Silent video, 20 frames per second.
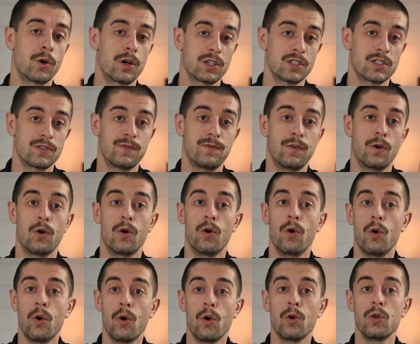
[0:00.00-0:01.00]
works for
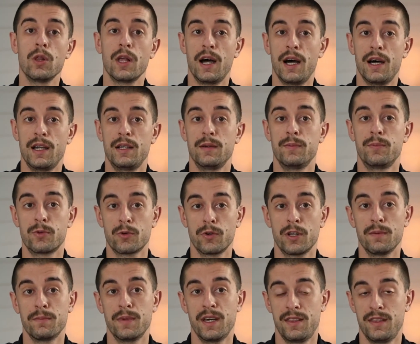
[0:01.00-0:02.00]
all other
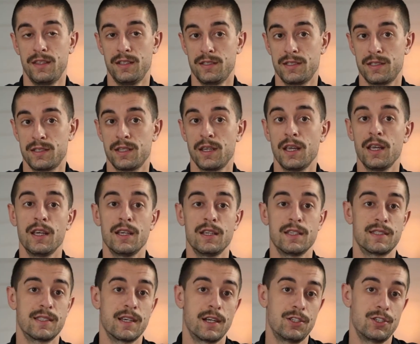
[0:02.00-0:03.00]
brewing methods,
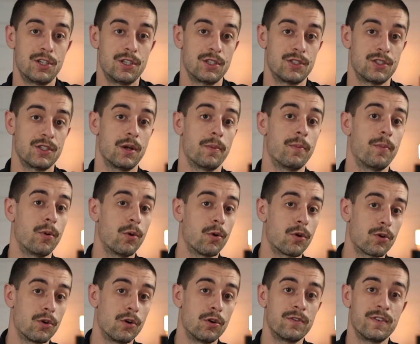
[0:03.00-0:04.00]
such as
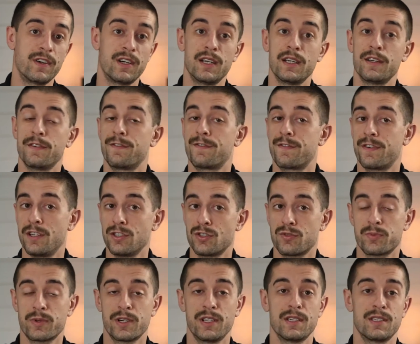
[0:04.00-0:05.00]
pour over, French
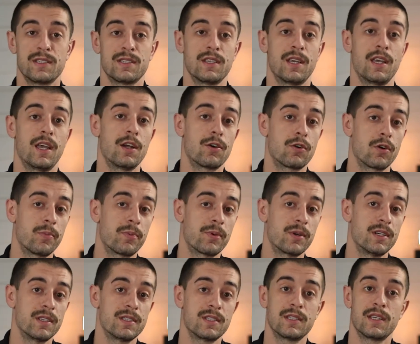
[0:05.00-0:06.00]
press,
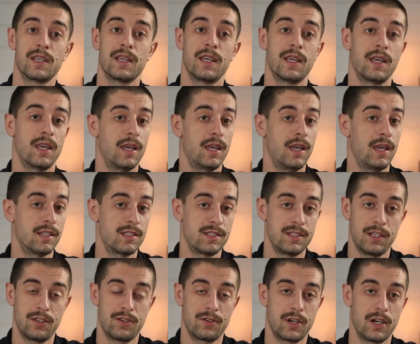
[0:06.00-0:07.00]
AeroPress, et
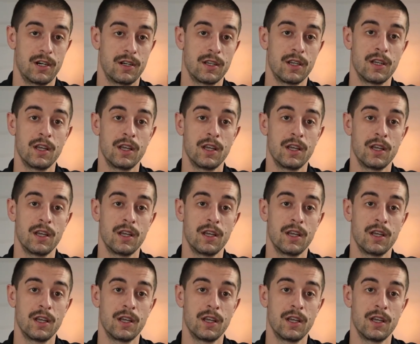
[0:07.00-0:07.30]
cetera.